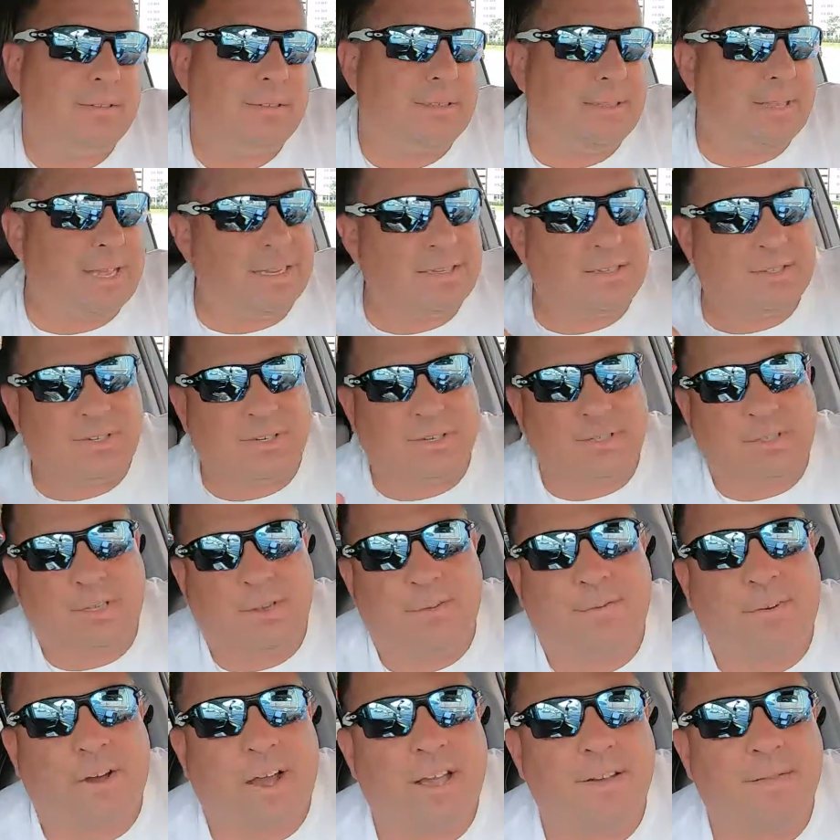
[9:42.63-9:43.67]
That
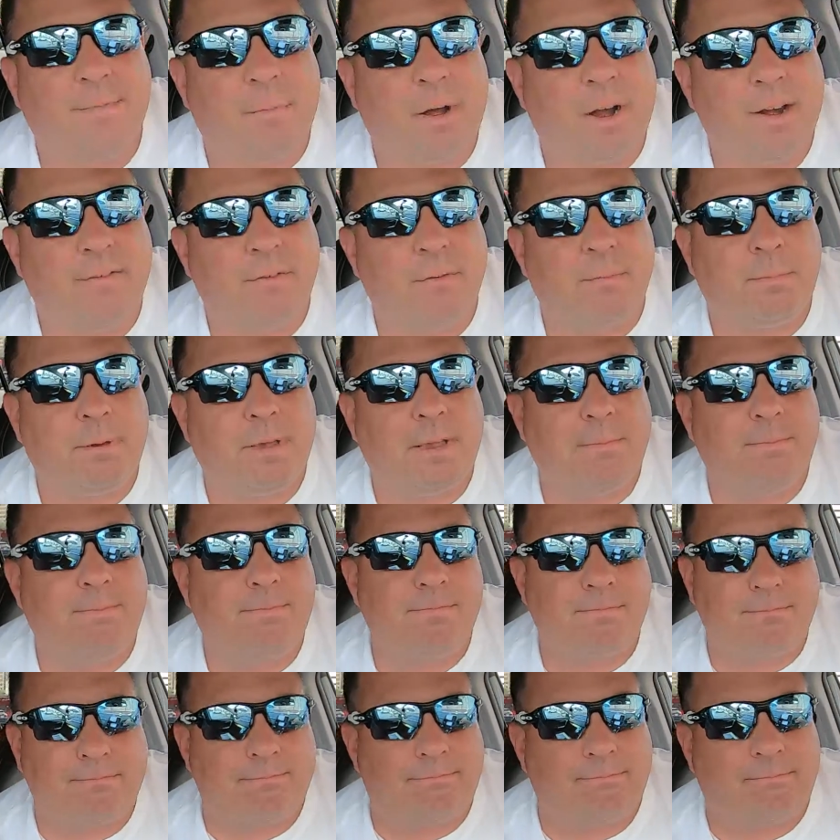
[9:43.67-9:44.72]
65 might even be
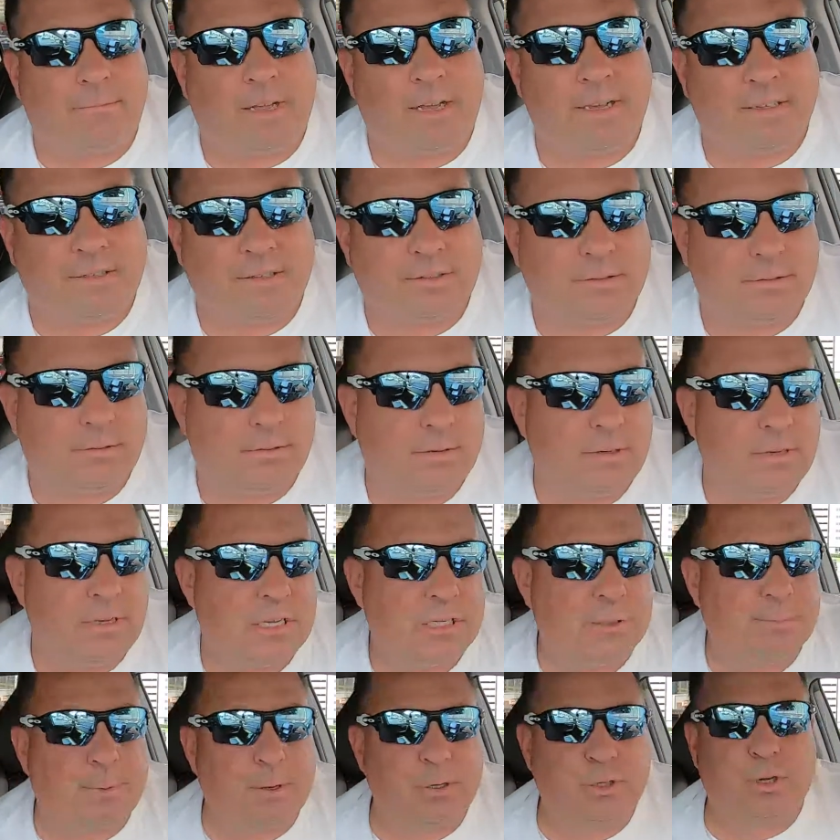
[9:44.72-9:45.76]
nice,
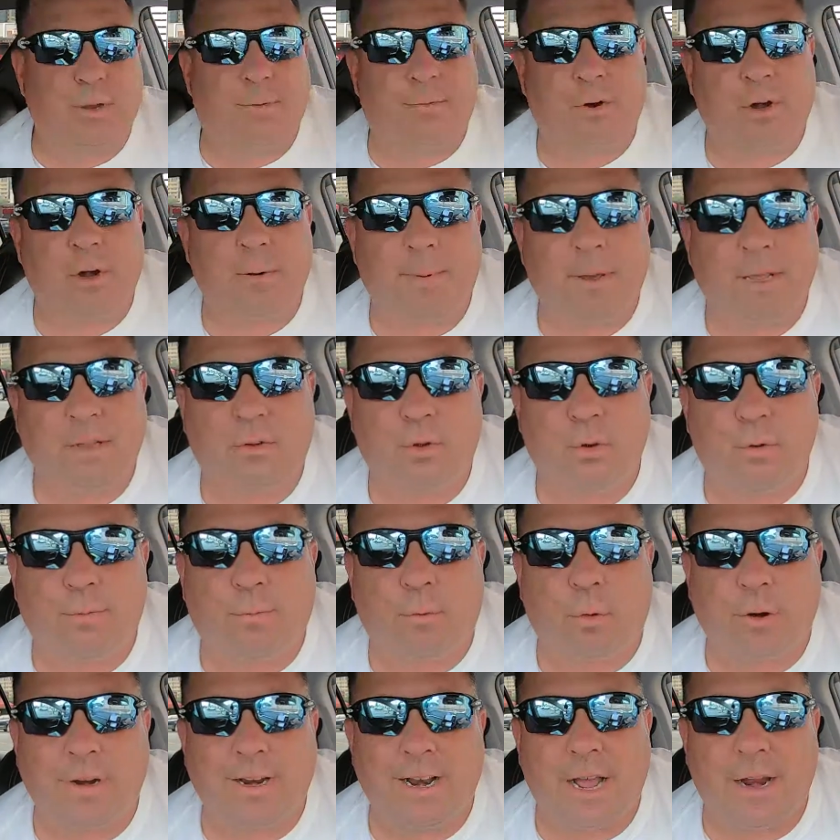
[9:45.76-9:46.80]
especially if you're going to pay
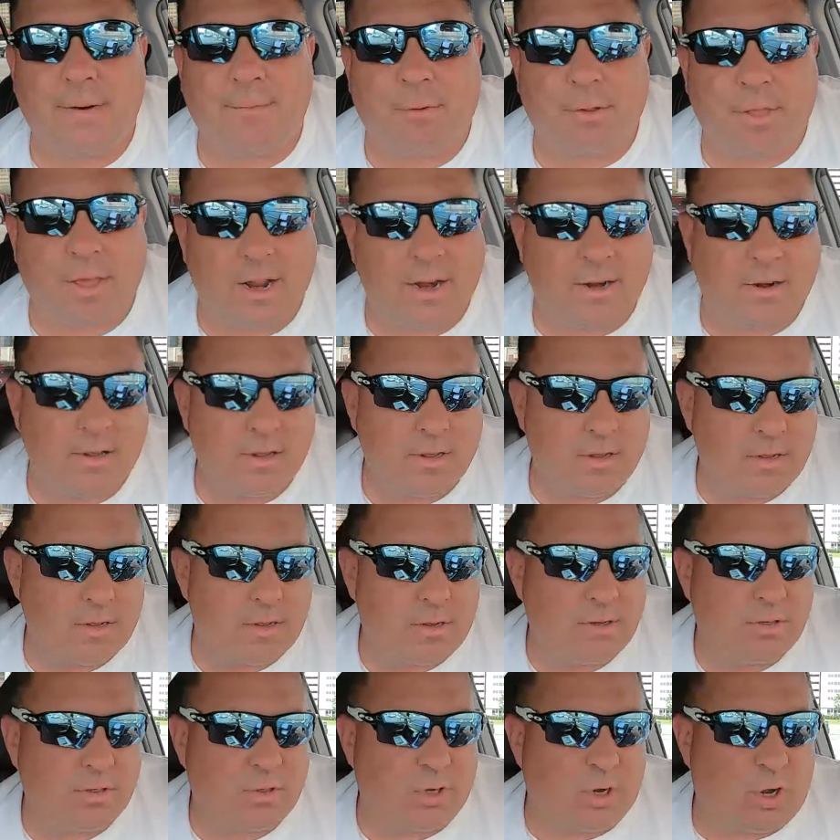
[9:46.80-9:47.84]
$2.49 for that.
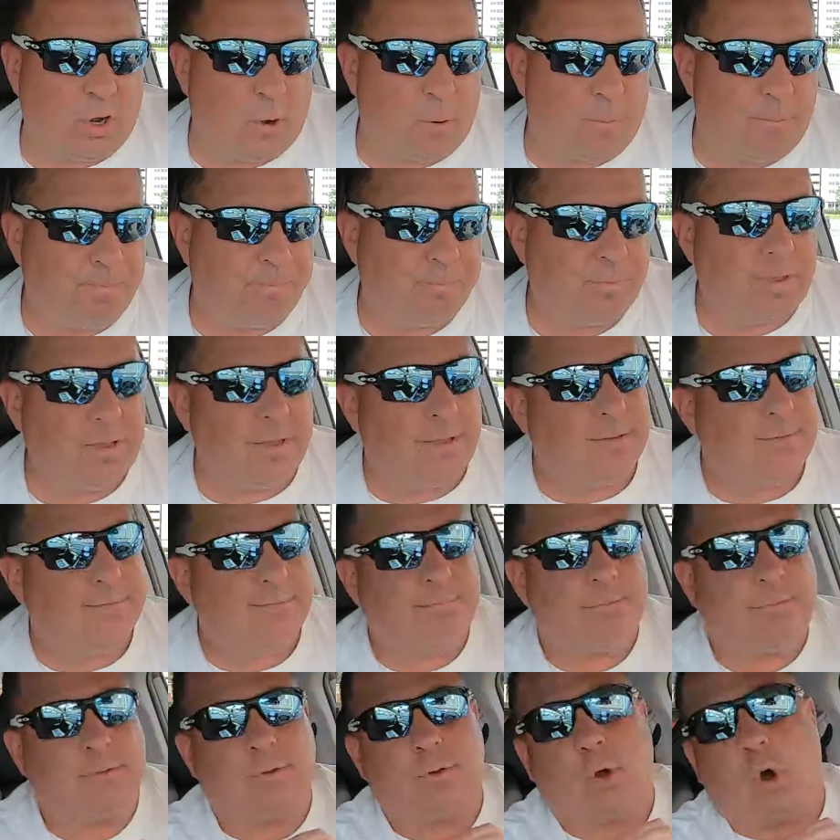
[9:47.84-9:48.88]
So
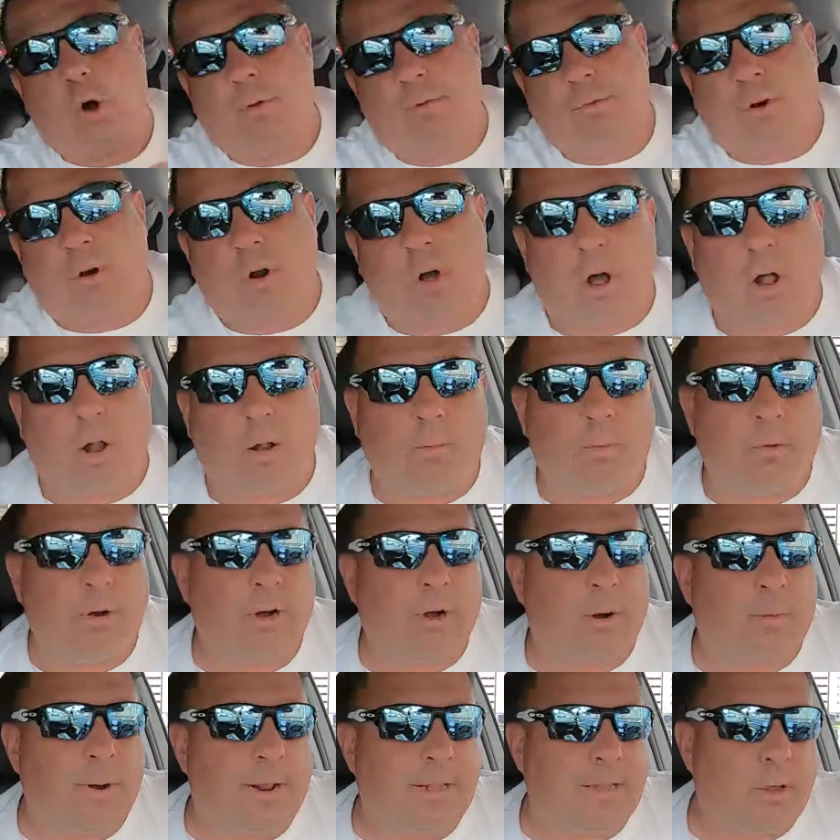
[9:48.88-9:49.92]
overall, we're
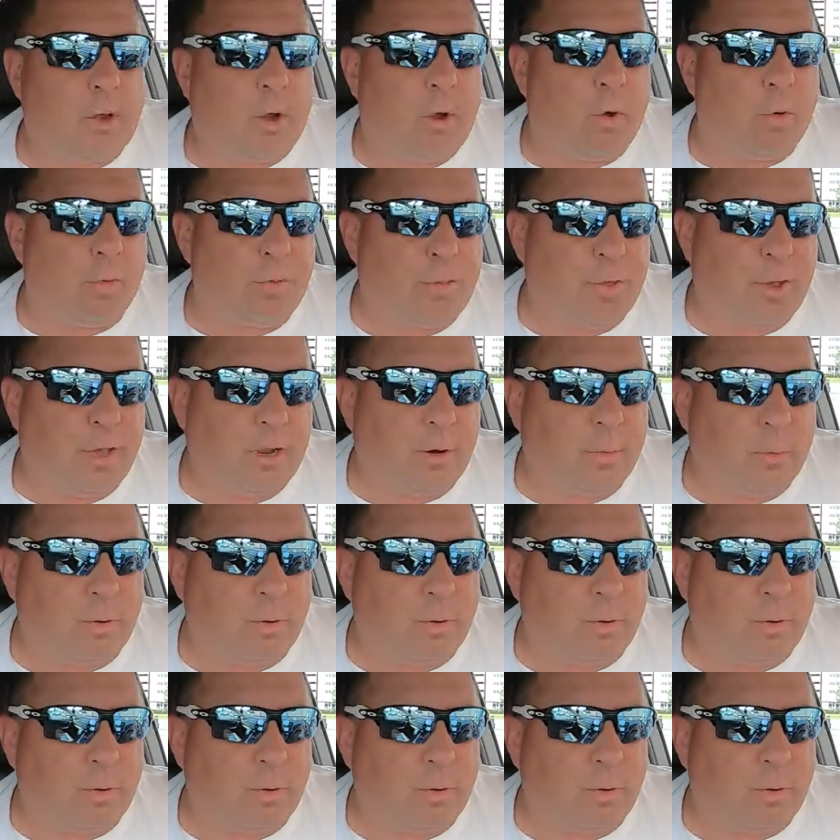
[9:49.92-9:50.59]
going to rate the whole thing.